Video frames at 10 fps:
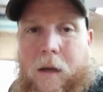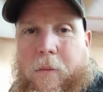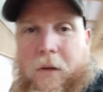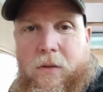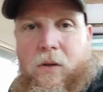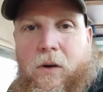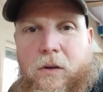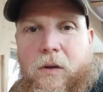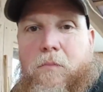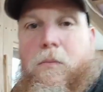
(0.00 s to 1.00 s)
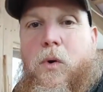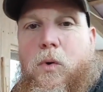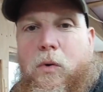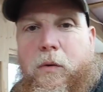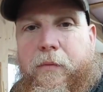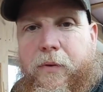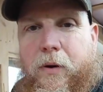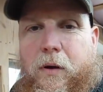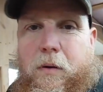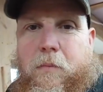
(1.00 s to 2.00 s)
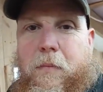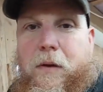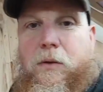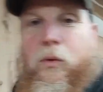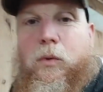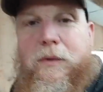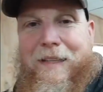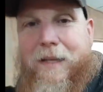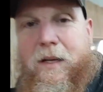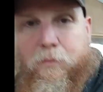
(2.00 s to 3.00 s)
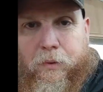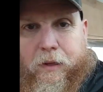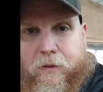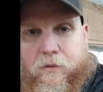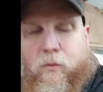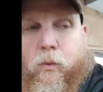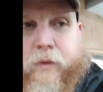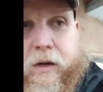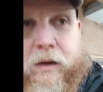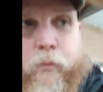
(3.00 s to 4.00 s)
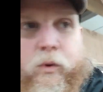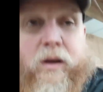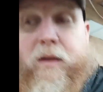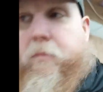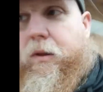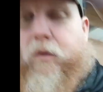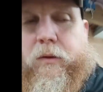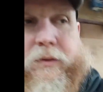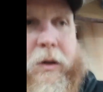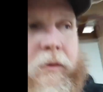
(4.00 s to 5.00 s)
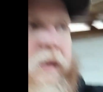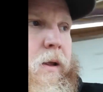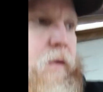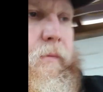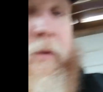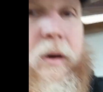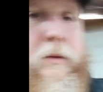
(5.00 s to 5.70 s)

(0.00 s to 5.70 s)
I'm going to start to move my tools into place where they belong. So, for